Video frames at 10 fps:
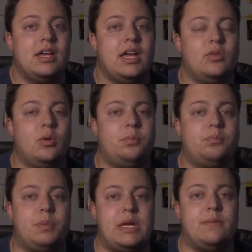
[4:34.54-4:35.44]
it
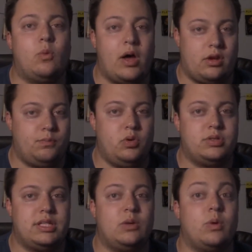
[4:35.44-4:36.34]
will be weather
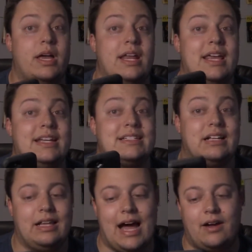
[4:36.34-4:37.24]
boosted when it is
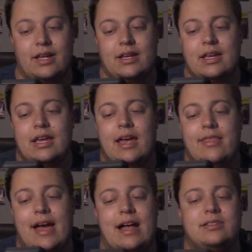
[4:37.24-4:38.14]
cloudy.
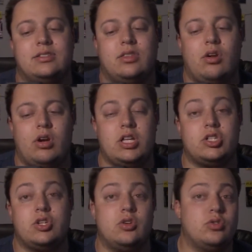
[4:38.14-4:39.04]
And that's
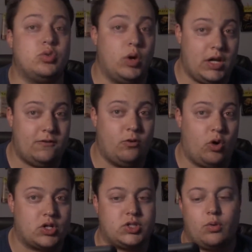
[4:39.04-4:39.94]

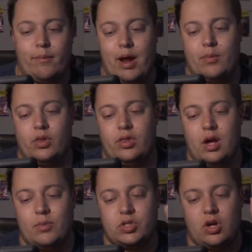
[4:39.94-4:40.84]
3224. So remember, the
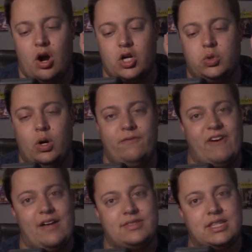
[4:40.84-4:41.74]
numbers are
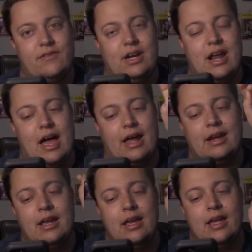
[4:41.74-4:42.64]

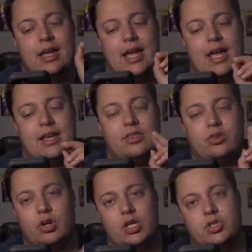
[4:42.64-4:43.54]
2579 and
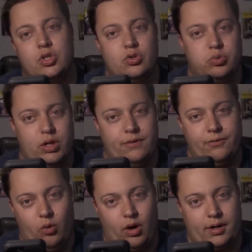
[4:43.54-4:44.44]

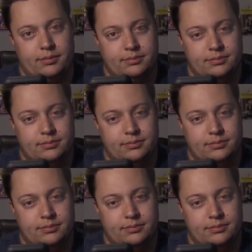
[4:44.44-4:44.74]
32-24.